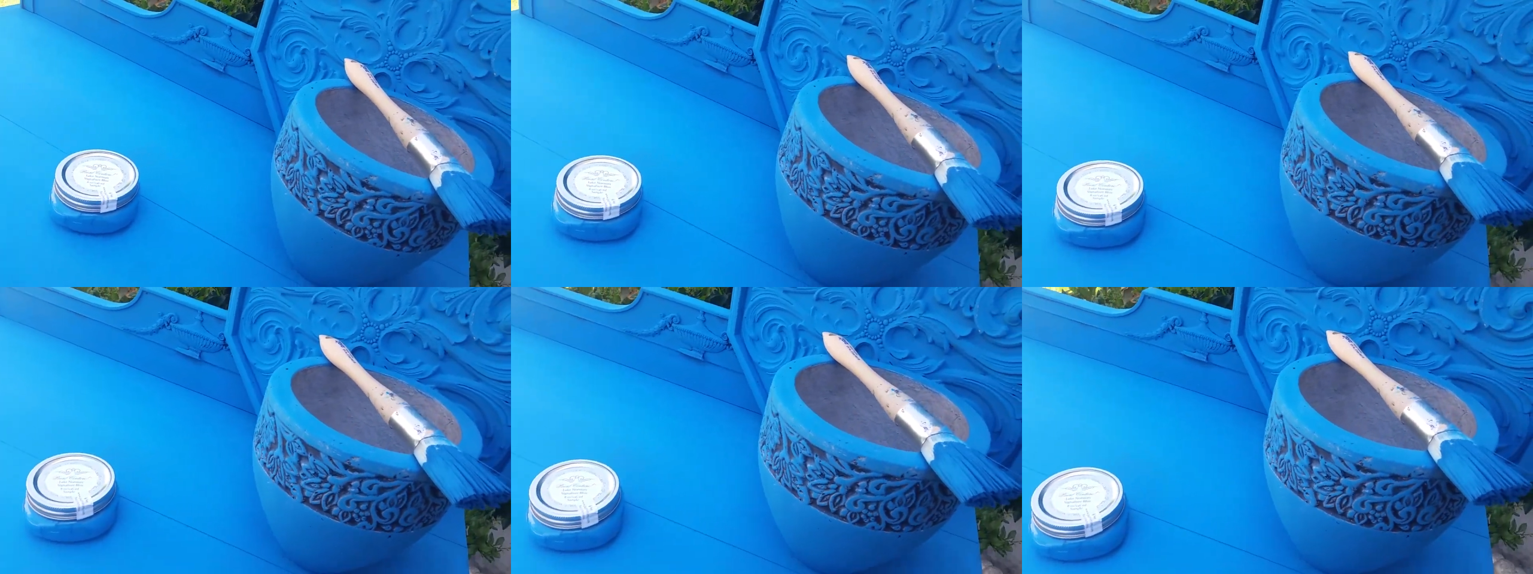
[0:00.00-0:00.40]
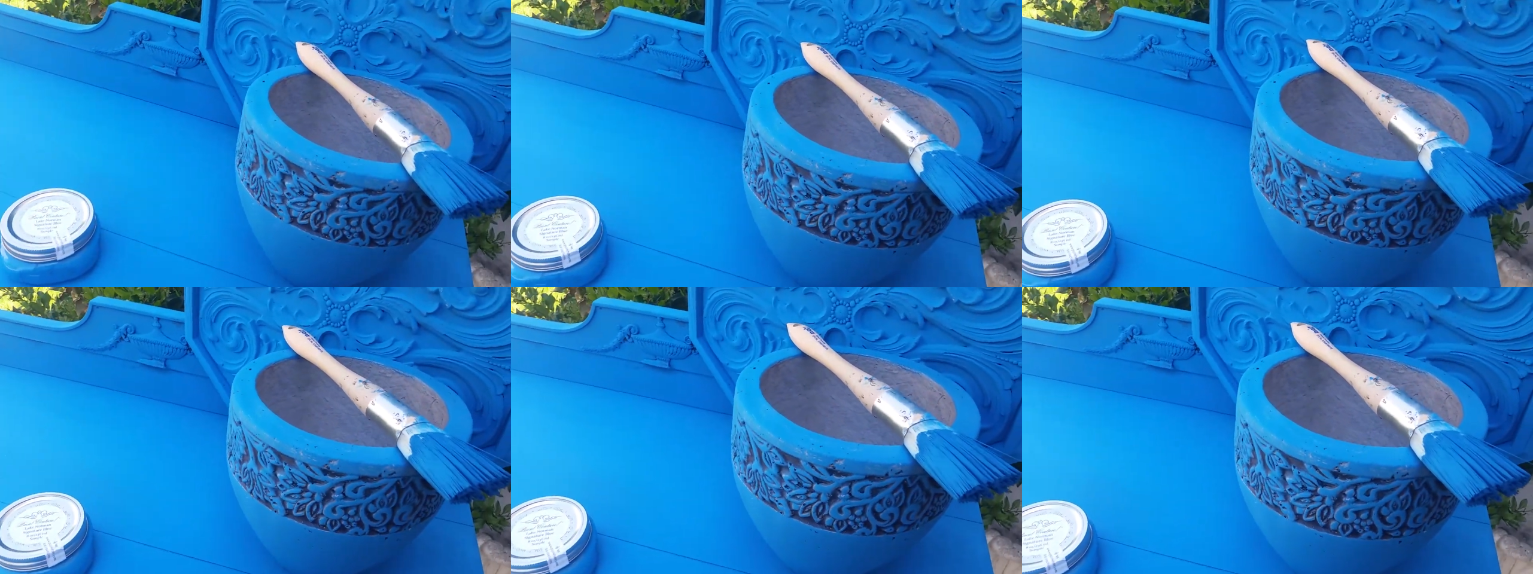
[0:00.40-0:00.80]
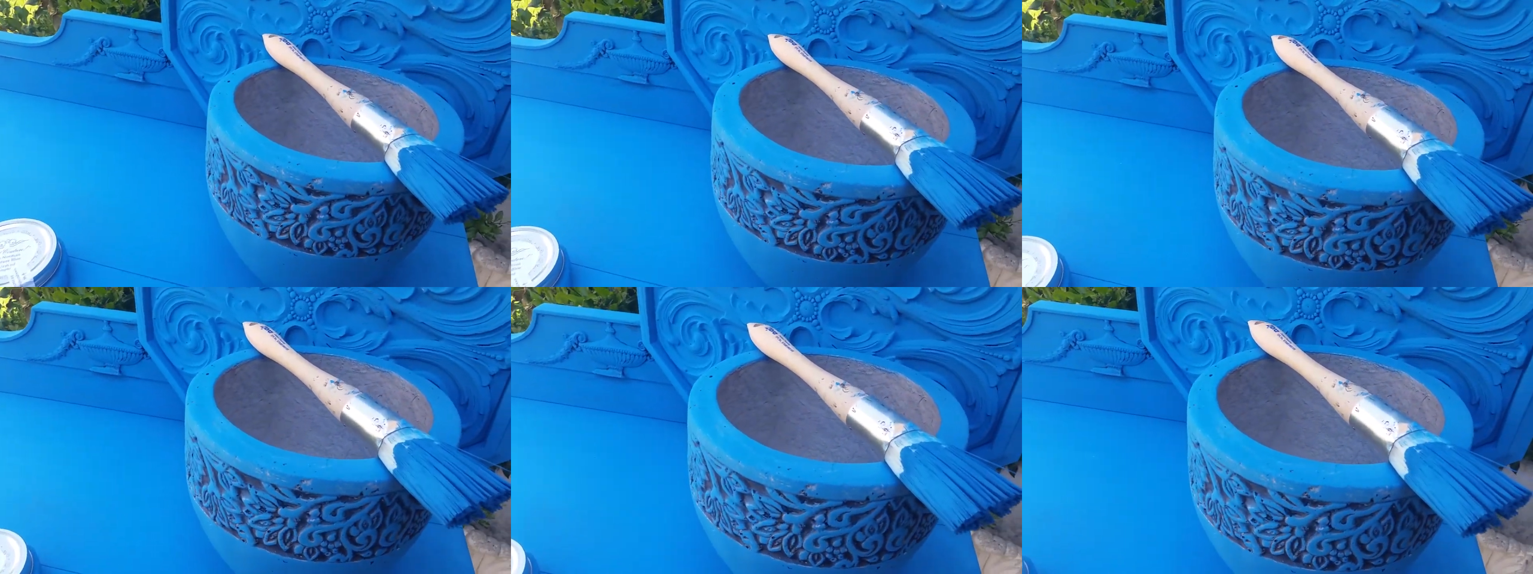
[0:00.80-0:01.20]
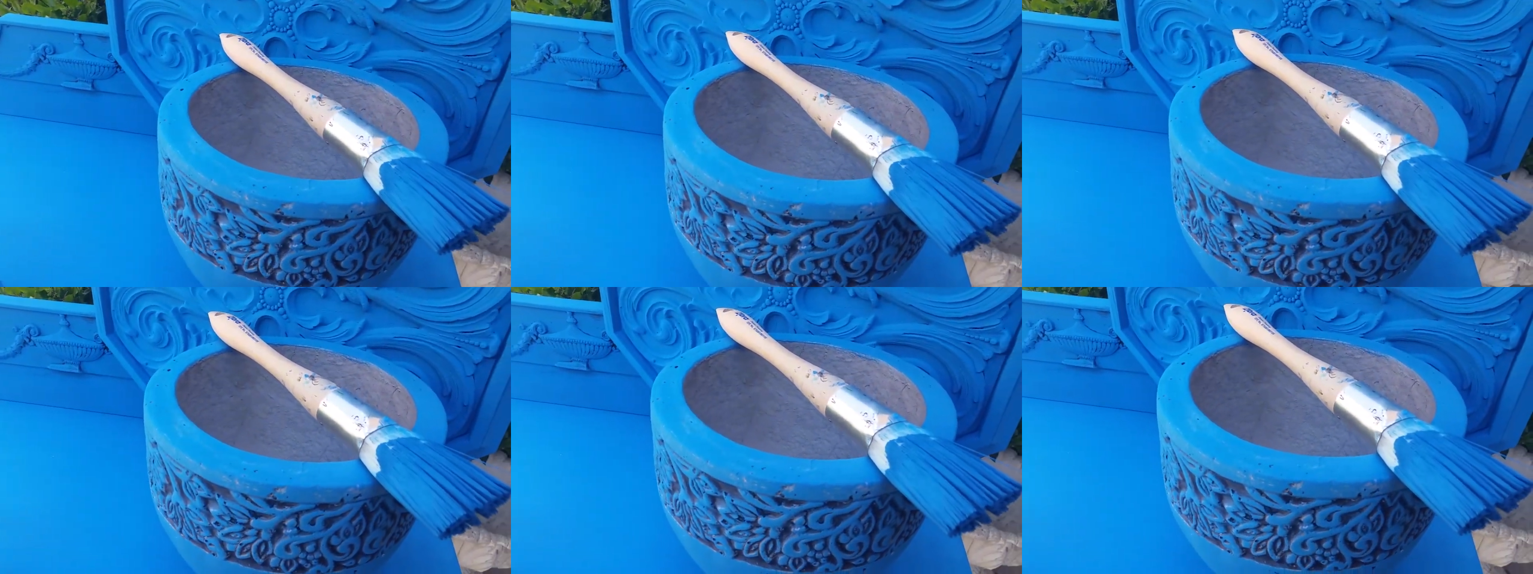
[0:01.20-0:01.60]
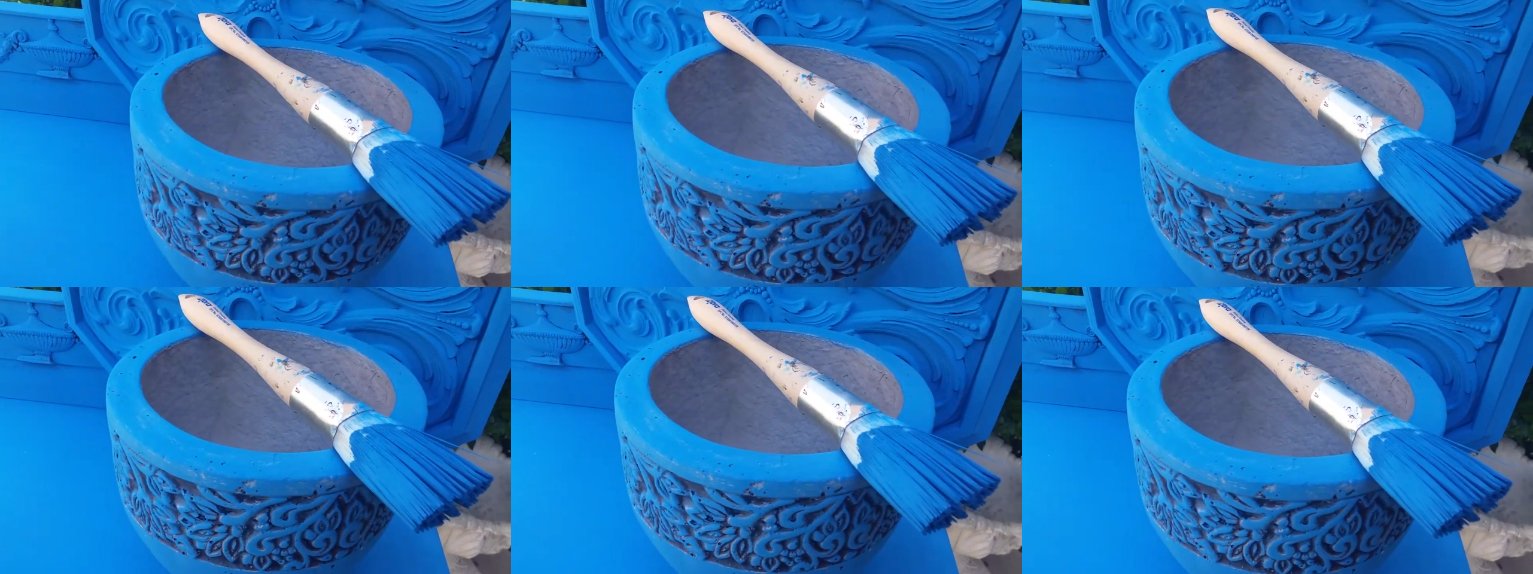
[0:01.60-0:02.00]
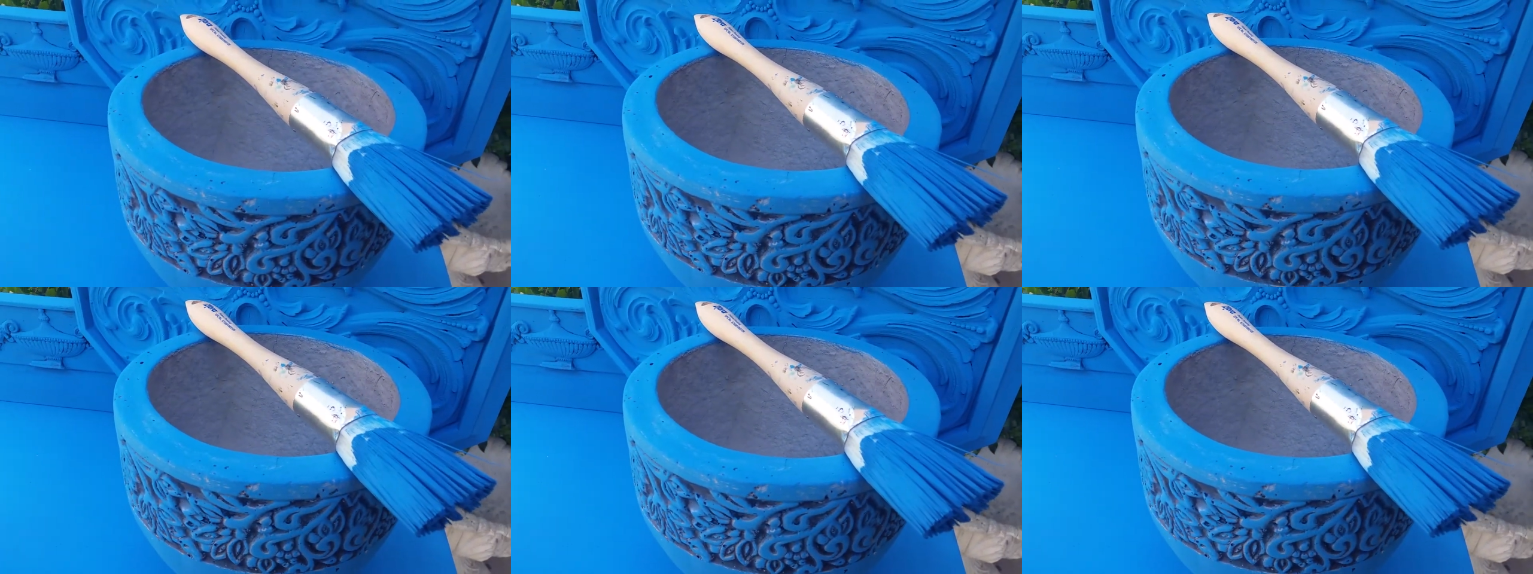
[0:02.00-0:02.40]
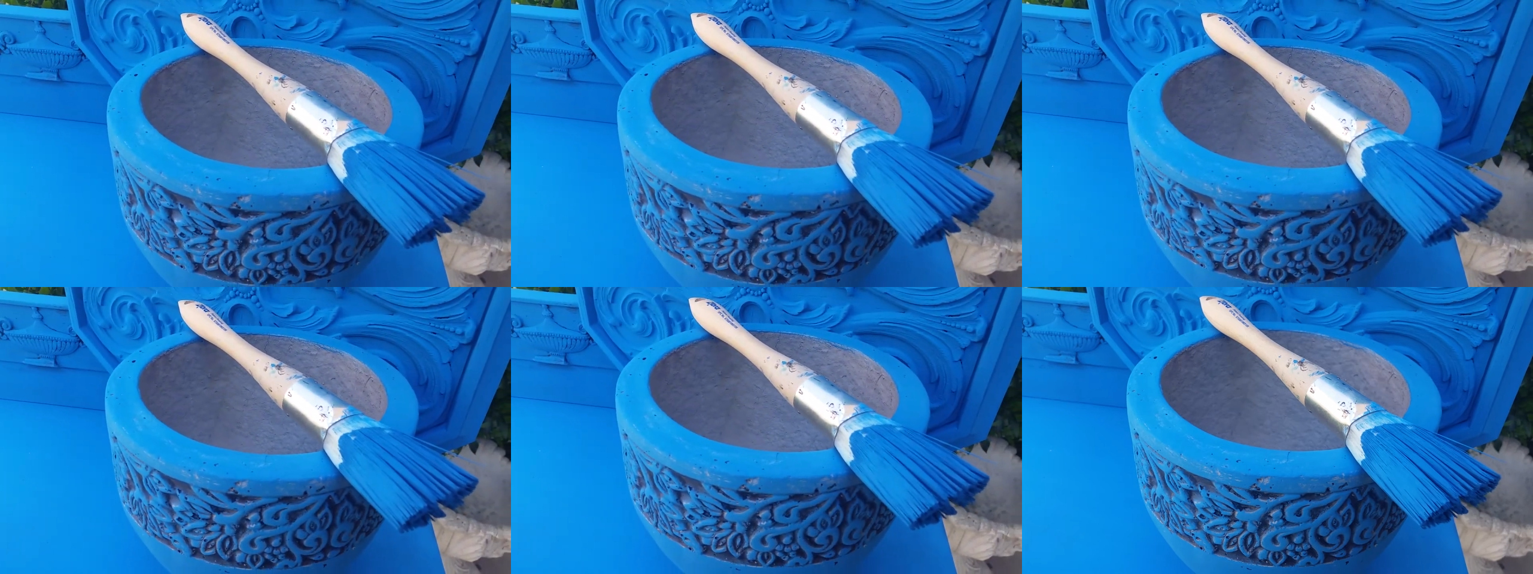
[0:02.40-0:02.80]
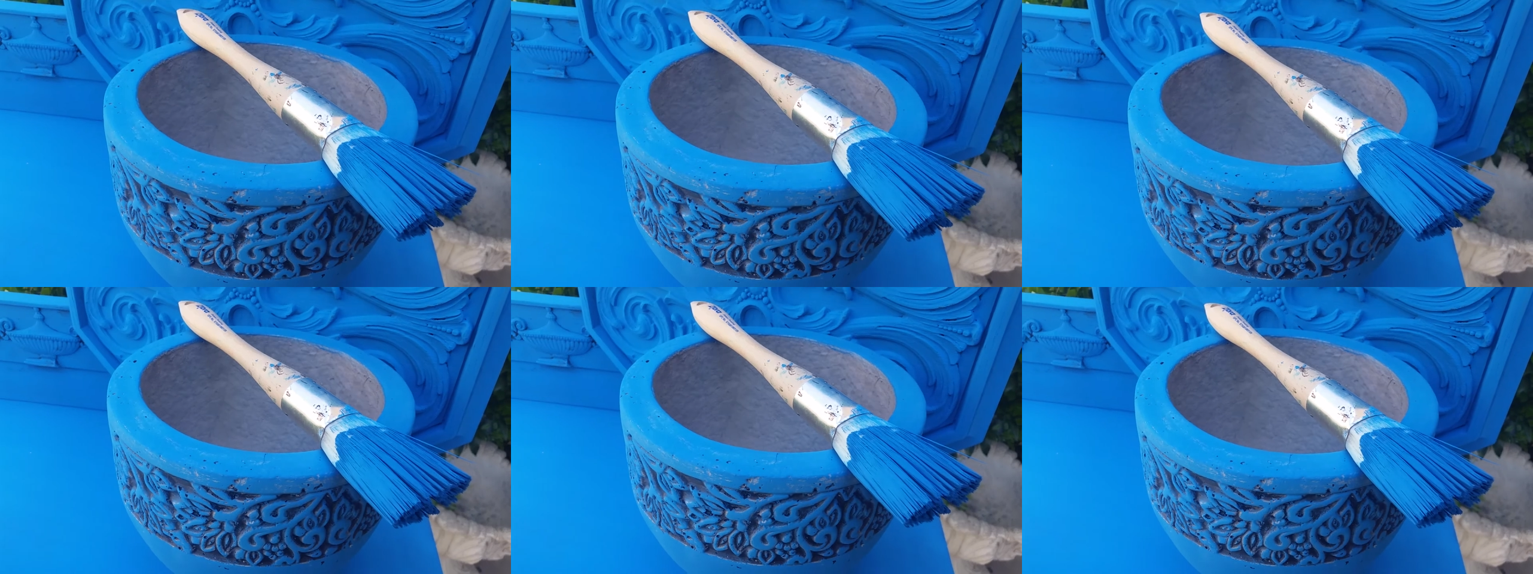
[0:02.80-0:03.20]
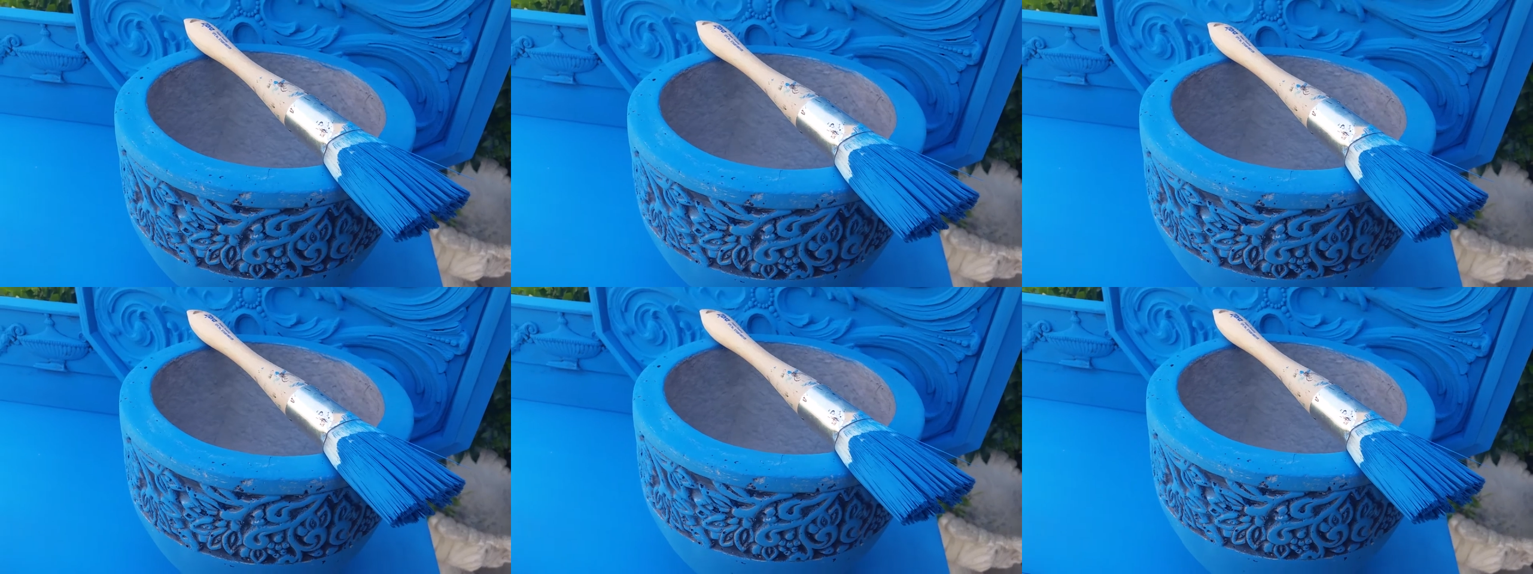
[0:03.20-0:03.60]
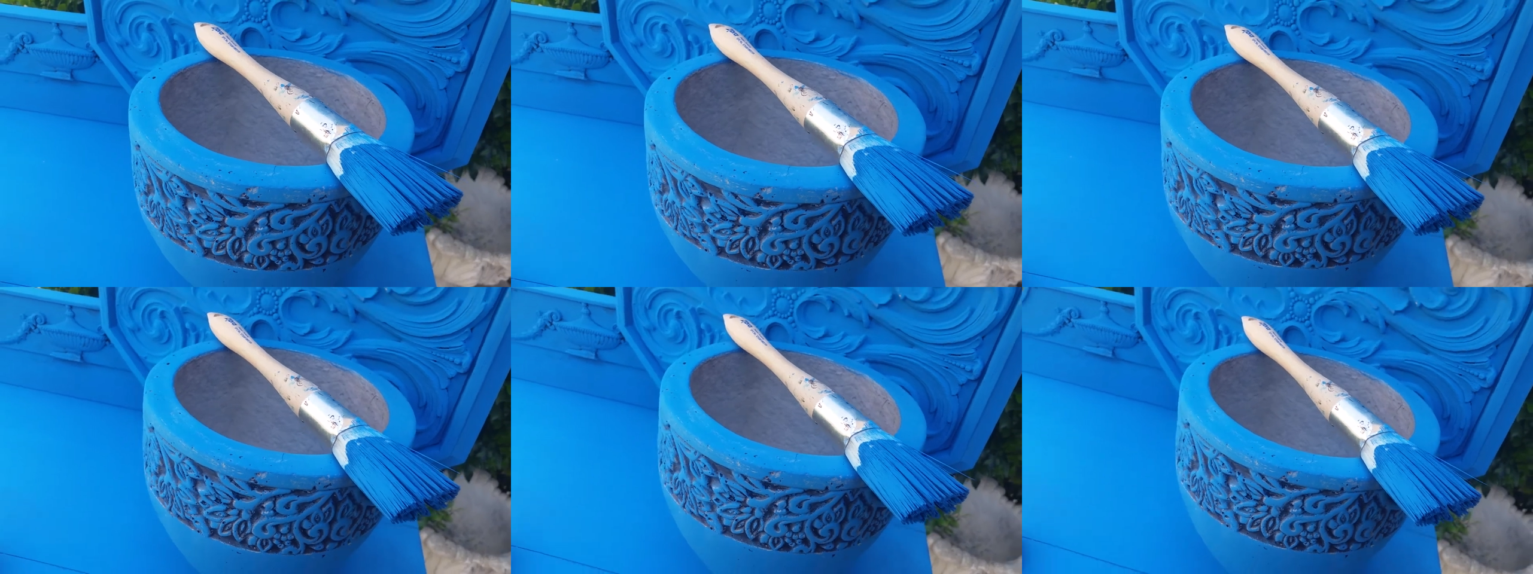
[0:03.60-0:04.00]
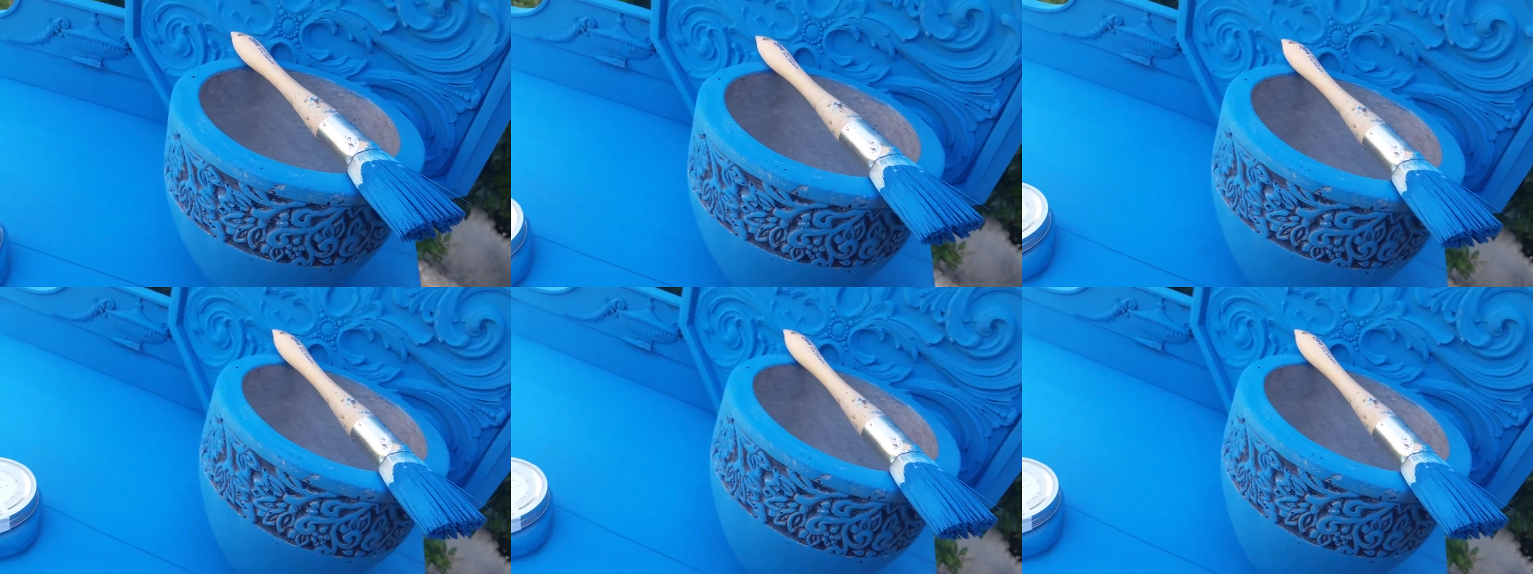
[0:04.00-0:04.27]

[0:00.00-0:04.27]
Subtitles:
(no speaker visible)